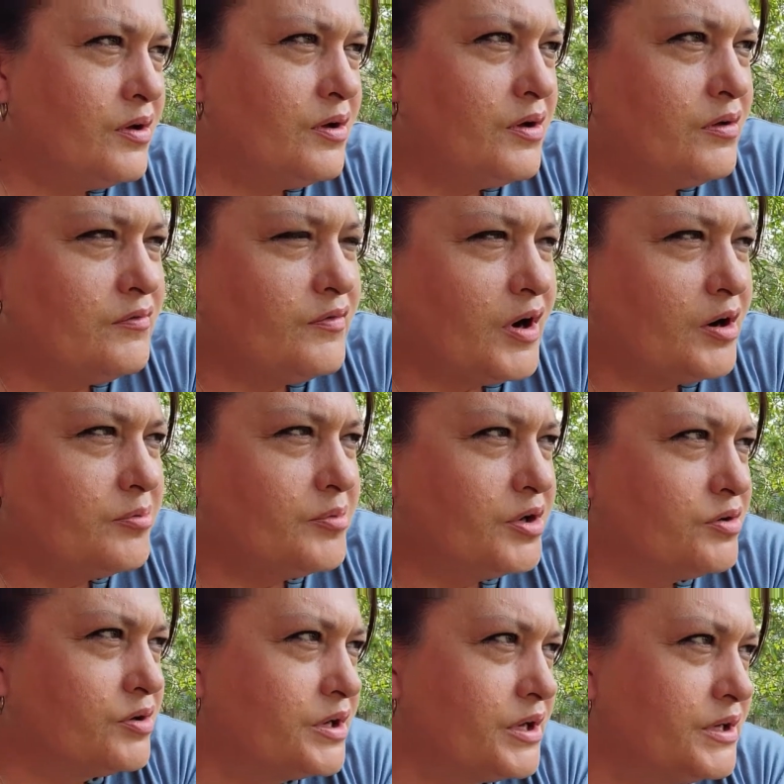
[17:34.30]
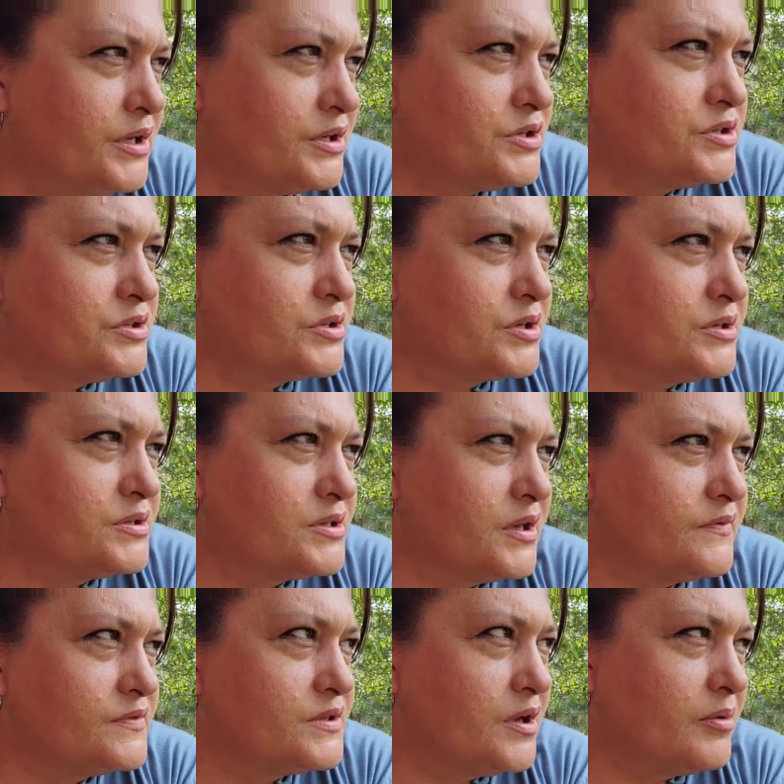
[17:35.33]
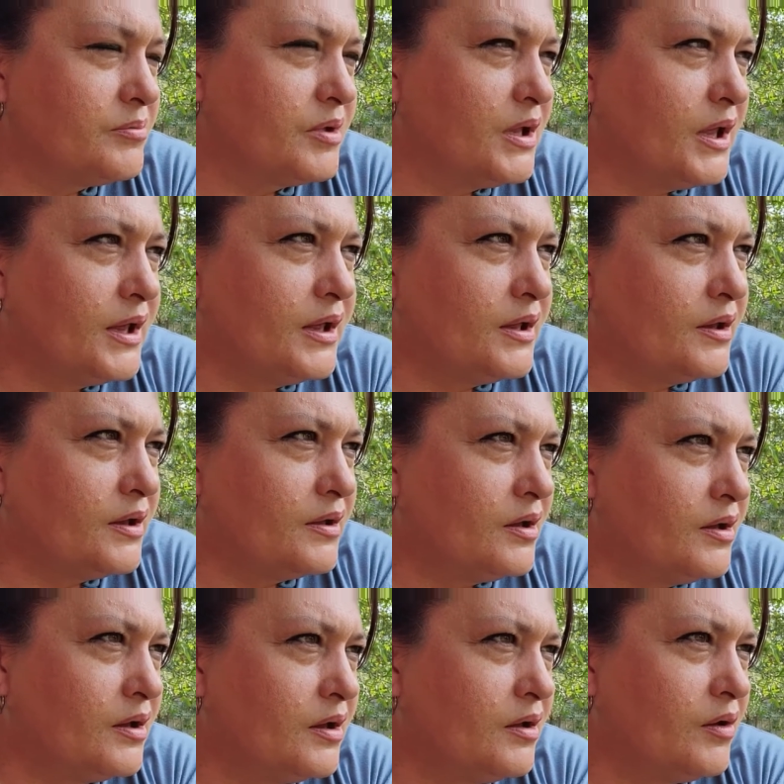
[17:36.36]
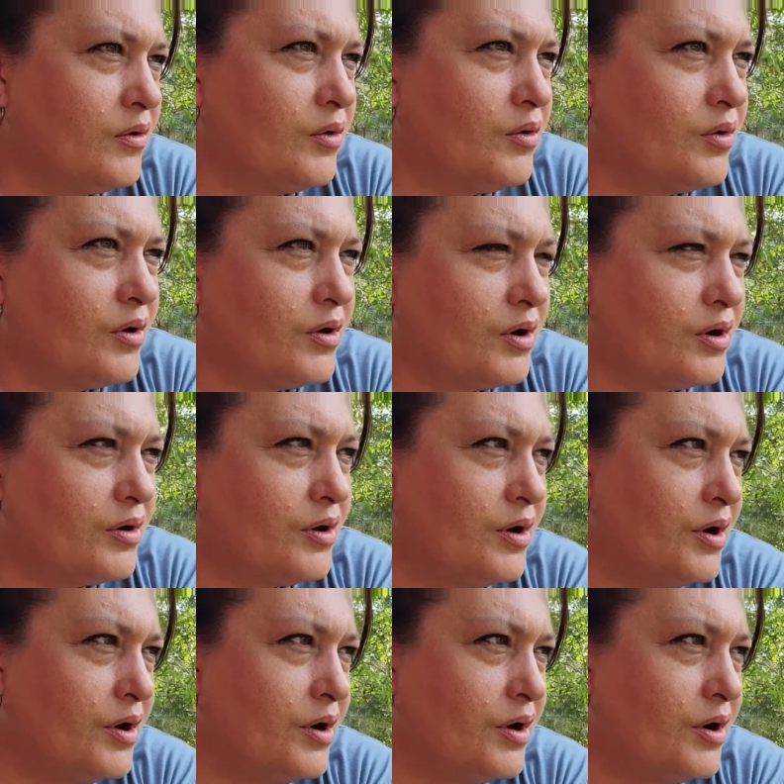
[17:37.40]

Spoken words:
environmental conditions because they've stopped laying, or